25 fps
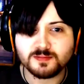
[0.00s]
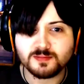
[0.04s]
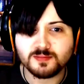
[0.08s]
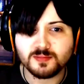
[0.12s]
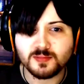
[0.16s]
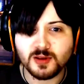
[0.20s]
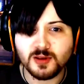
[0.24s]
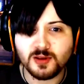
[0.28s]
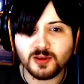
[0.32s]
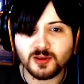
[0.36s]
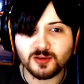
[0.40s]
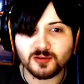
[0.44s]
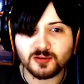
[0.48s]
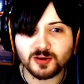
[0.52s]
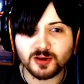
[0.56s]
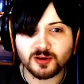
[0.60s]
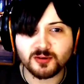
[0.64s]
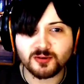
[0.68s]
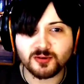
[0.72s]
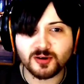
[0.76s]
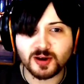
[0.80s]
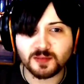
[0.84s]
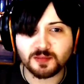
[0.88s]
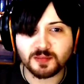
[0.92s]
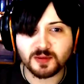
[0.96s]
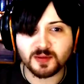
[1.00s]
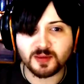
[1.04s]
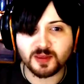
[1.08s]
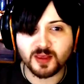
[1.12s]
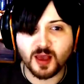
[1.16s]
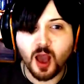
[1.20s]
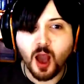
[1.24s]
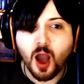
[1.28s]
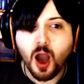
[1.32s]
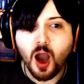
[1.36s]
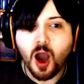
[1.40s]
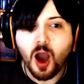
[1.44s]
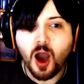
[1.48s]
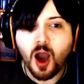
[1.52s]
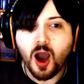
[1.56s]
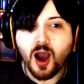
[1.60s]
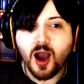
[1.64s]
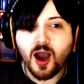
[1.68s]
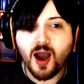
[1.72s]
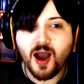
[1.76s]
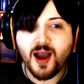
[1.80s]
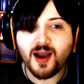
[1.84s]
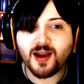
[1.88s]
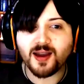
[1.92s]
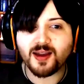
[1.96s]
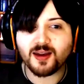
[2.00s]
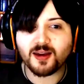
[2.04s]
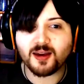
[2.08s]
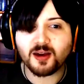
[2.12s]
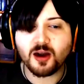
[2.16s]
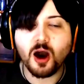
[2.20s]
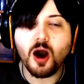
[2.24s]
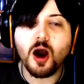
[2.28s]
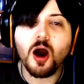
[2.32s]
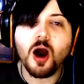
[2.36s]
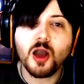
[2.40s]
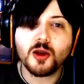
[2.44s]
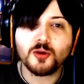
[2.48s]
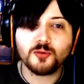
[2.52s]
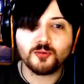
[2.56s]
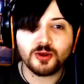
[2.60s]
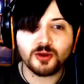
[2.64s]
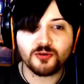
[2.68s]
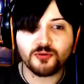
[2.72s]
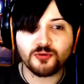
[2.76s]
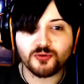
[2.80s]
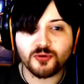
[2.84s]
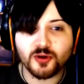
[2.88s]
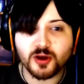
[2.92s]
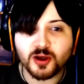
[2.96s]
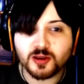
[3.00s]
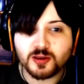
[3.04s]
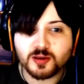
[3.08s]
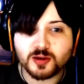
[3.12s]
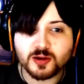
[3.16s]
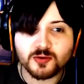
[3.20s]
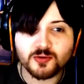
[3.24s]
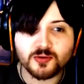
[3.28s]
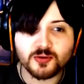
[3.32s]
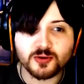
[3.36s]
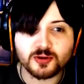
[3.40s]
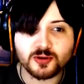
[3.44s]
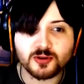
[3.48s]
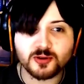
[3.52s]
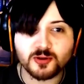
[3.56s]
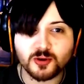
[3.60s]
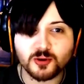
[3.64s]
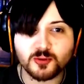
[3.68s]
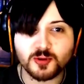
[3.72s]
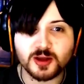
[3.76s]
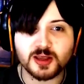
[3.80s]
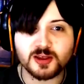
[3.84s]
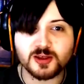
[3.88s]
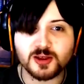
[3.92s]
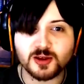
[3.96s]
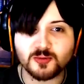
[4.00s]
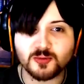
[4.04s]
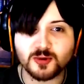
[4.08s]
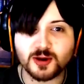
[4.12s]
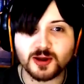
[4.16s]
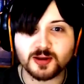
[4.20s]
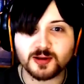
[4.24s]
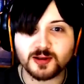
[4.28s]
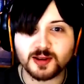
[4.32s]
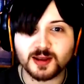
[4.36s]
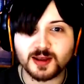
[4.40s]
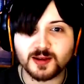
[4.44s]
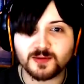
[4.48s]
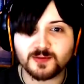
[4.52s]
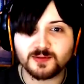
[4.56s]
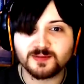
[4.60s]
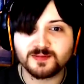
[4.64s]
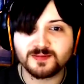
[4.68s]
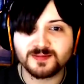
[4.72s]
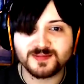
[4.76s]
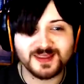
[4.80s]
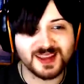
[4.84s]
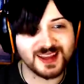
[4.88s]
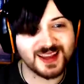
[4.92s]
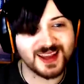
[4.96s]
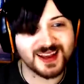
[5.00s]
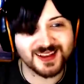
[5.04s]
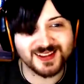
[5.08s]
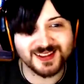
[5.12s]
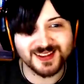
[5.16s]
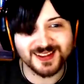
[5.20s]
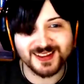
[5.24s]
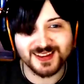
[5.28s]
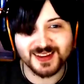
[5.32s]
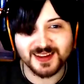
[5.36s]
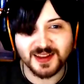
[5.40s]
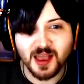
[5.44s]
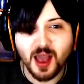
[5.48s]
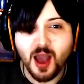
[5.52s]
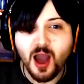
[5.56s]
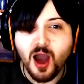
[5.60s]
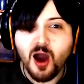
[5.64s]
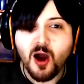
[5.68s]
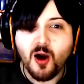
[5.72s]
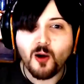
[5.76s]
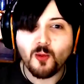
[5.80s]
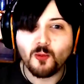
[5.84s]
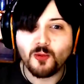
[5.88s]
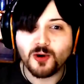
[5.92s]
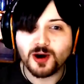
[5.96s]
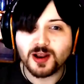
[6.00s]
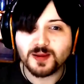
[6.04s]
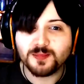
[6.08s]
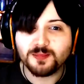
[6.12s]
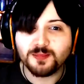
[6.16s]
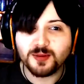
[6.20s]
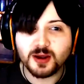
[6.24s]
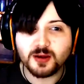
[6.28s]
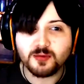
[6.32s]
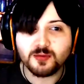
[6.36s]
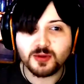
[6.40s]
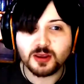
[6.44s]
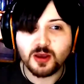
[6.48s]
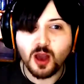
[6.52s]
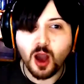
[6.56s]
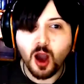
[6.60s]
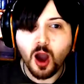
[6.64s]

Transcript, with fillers: What sort of crap is that? A kite! We find our first Norwegian wildlife. Excellent. What about we...